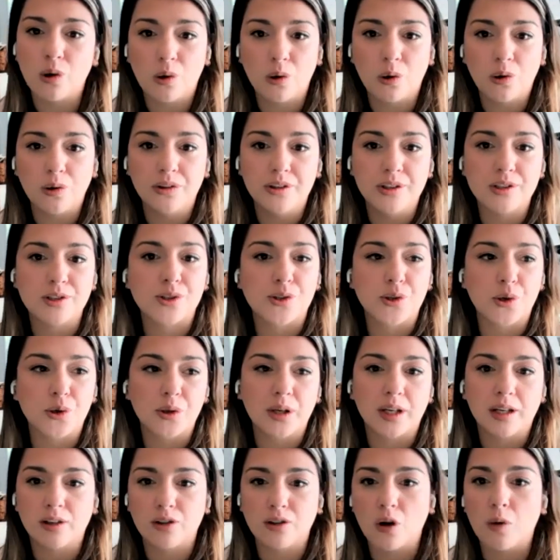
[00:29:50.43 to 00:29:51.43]
hold this
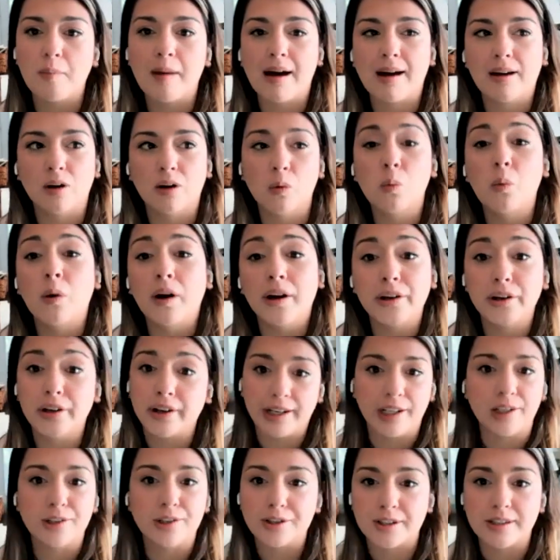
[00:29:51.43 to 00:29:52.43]
token no matter what your
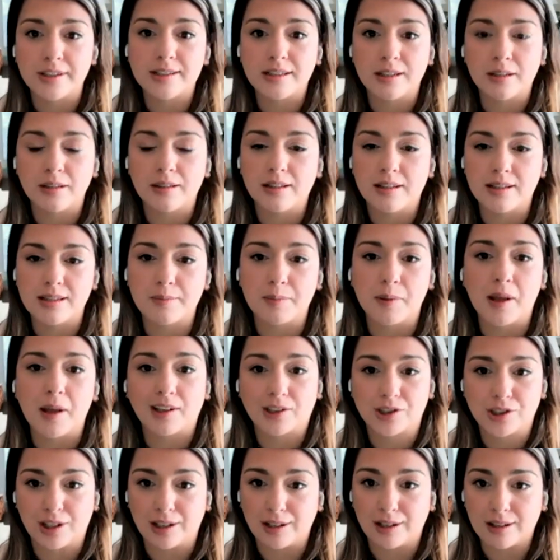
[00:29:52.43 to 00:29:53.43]
interest in this
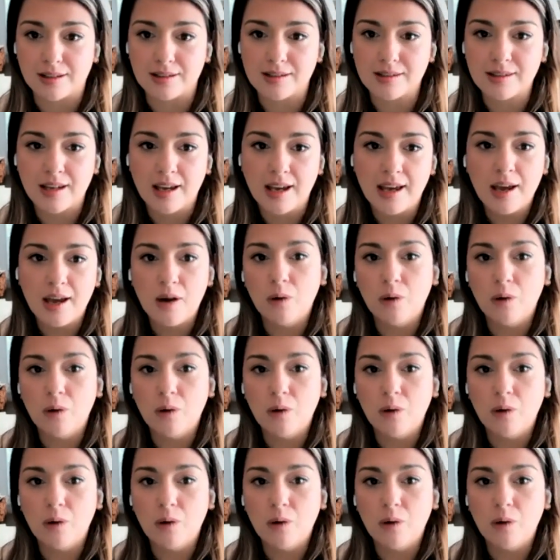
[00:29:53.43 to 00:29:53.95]
blockchain is,